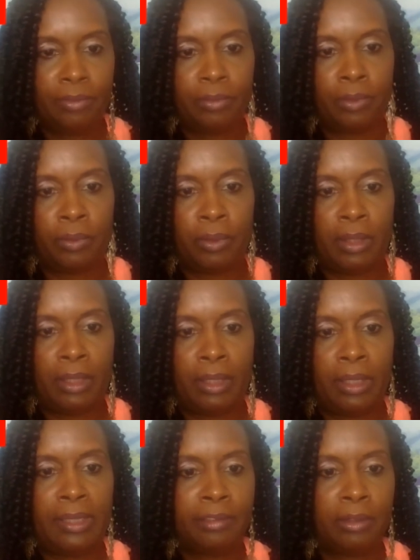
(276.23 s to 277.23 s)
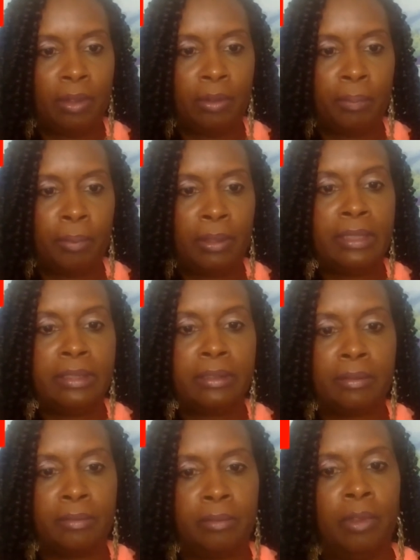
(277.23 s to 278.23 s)
Okay, not all
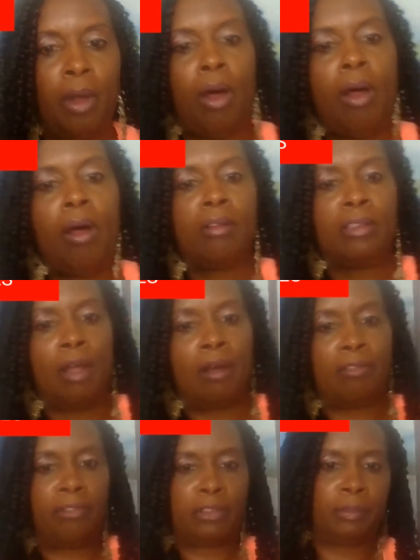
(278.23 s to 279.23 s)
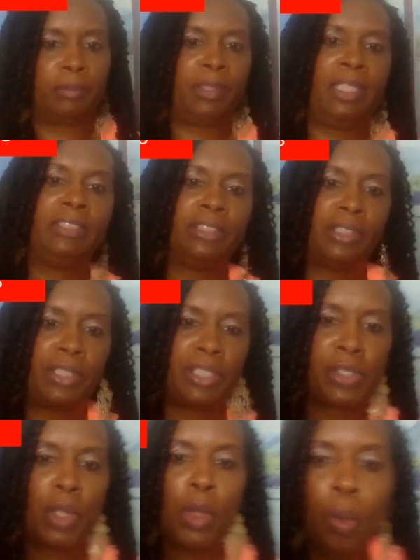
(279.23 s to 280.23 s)
law enforcement
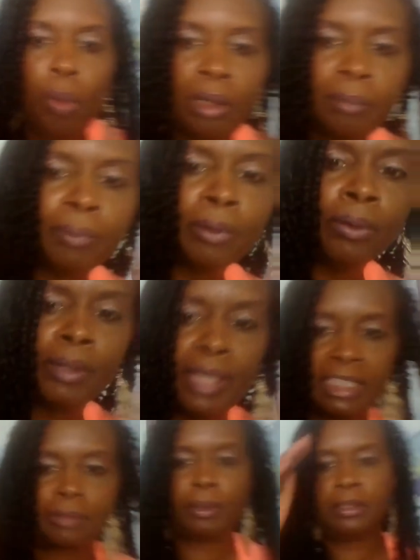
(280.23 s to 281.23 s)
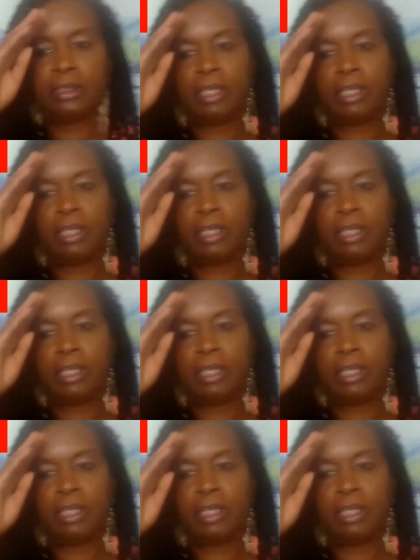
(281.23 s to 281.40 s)
agencies who are employed as police